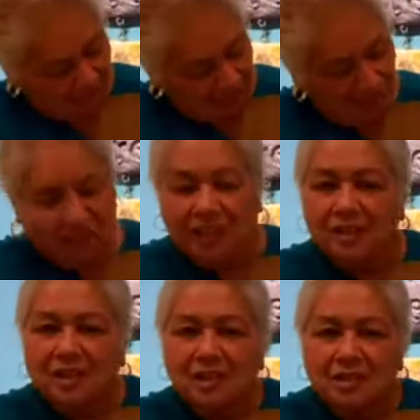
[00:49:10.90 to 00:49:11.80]

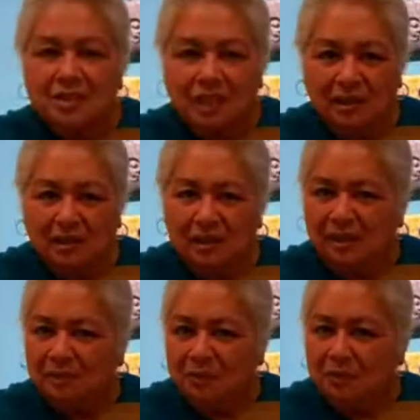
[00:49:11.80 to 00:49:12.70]
Together, do they
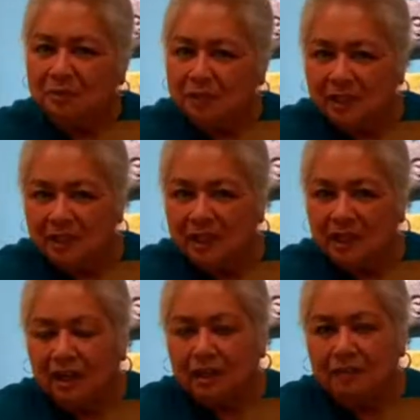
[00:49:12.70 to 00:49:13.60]
give you a feeling
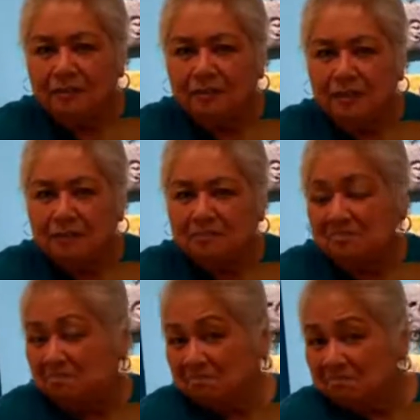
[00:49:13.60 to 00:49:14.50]
of
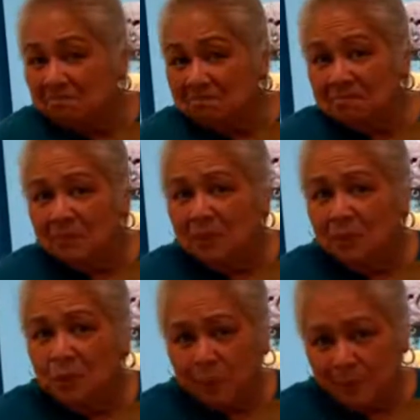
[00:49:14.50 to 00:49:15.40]

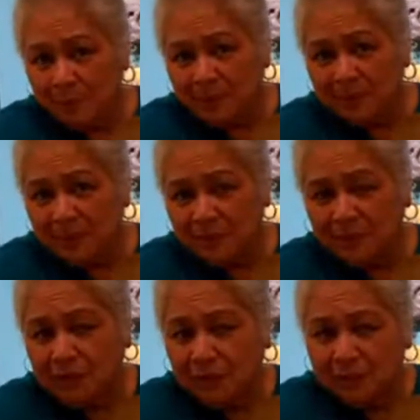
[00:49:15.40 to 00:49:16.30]
warmth,
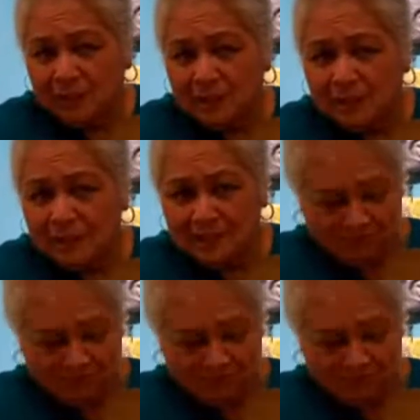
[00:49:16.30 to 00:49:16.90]
coolness?